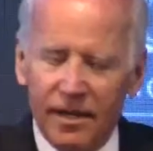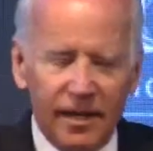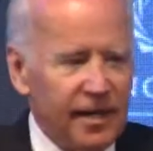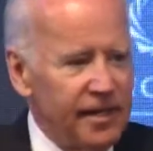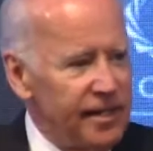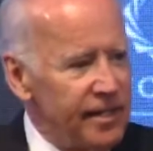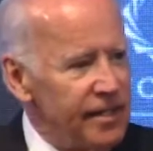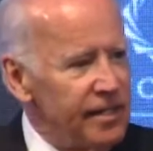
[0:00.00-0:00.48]

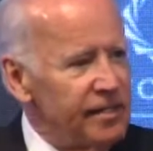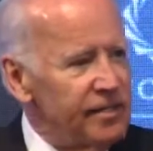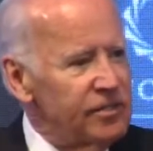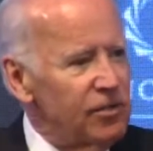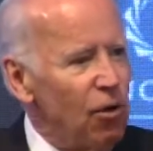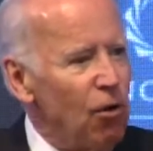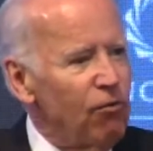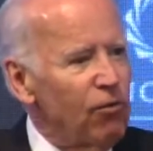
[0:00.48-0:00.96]
it is
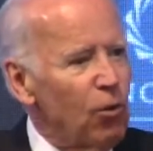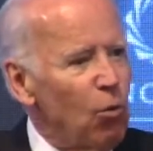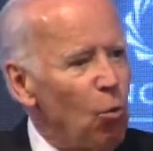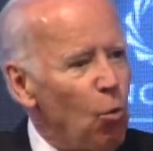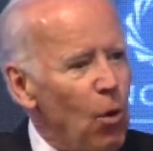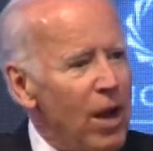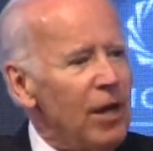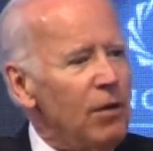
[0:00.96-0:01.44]

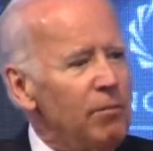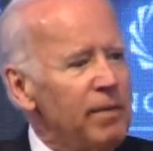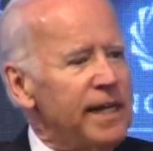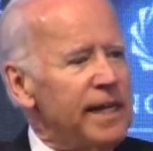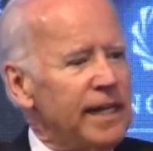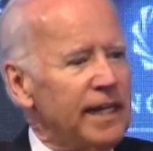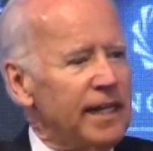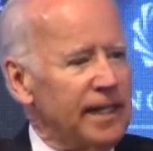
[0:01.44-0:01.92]

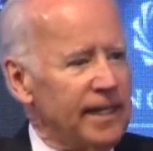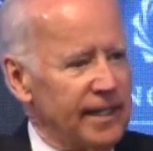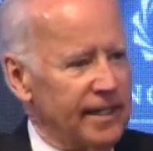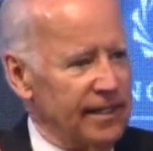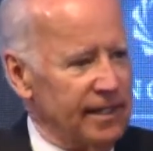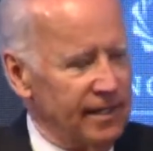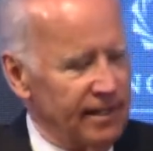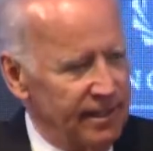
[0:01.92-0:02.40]
overwhelmingly
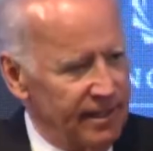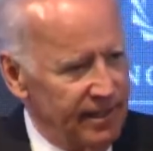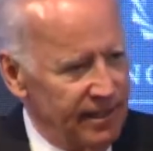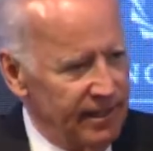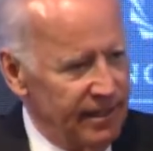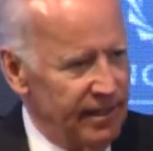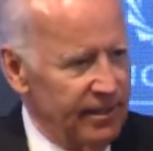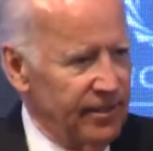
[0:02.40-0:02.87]

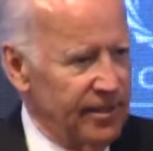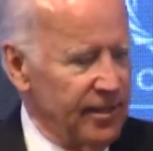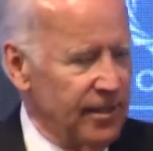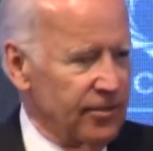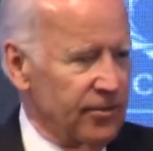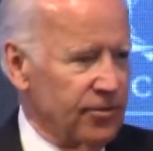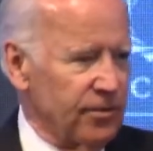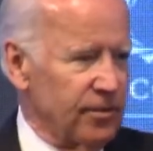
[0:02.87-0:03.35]
in the
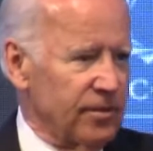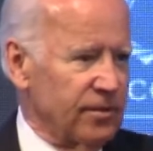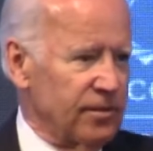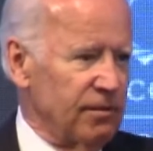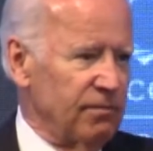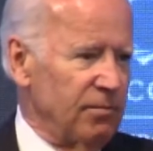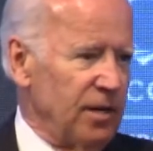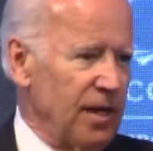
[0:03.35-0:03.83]
interest
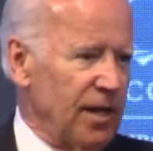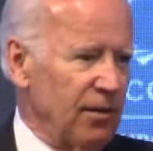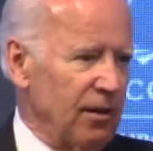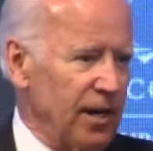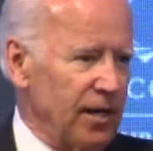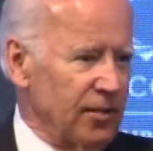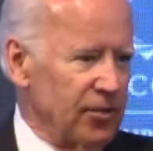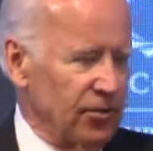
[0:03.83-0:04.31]
of my
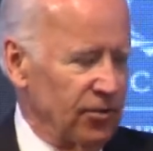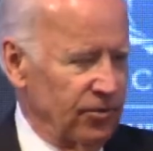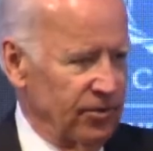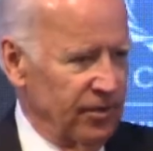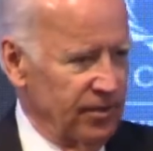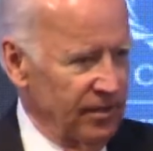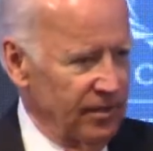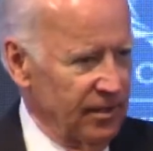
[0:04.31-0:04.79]
grandchildren,